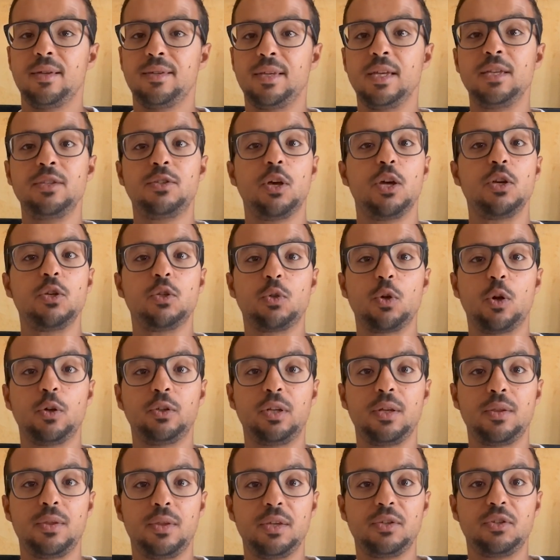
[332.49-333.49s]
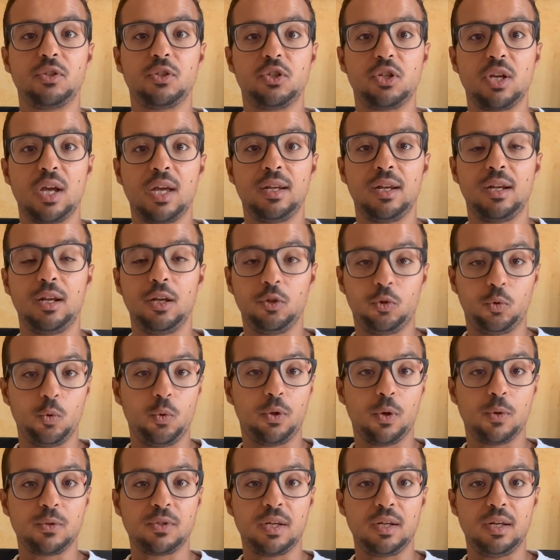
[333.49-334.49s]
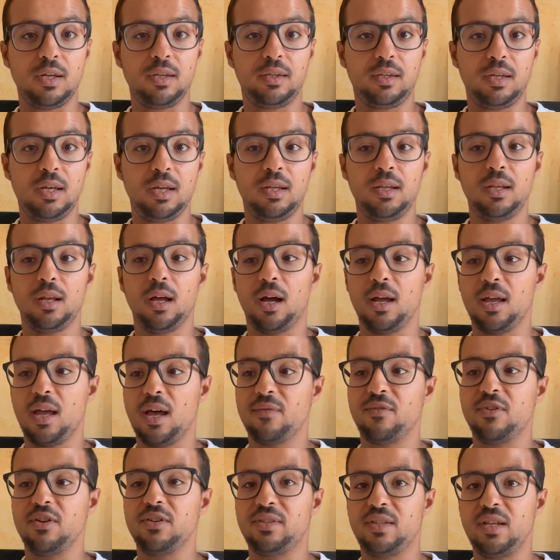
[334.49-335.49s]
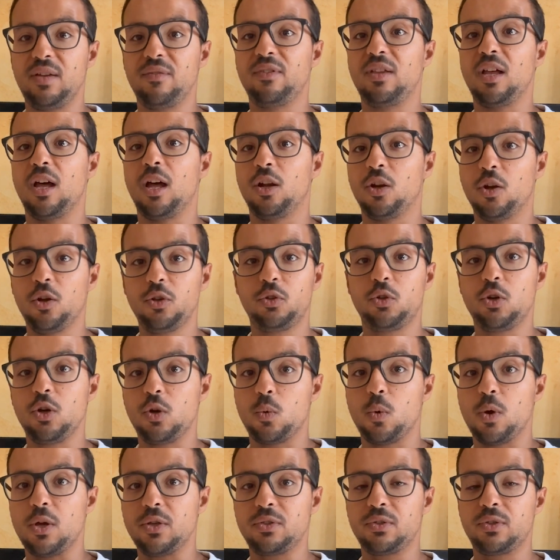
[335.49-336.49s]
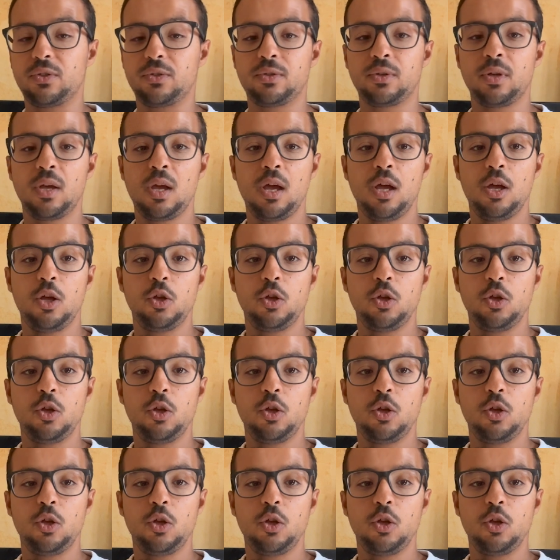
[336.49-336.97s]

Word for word: Since I started this channel in 2018, I have received a lot requests